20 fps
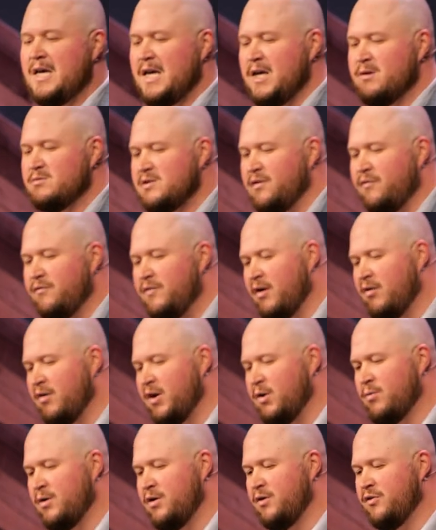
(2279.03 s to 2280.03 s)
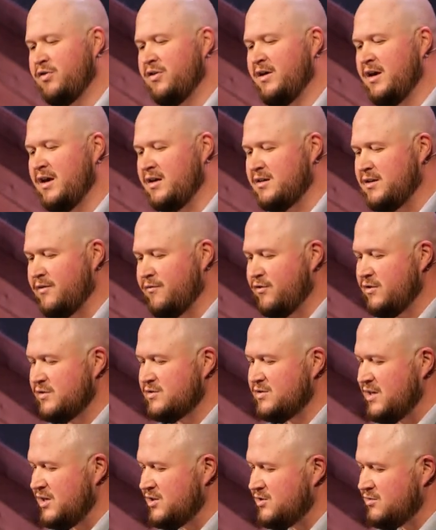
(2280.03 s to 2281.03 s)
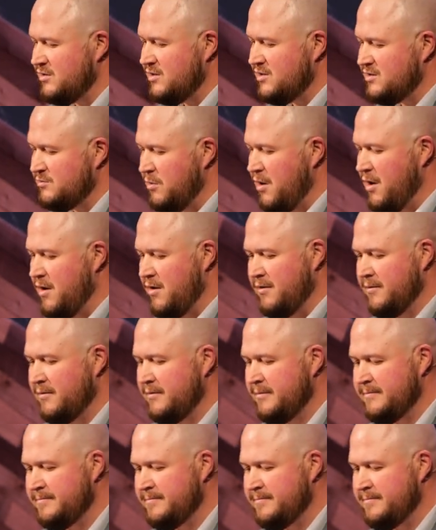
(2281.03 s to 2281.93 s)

It was a very real thing in the first century as well.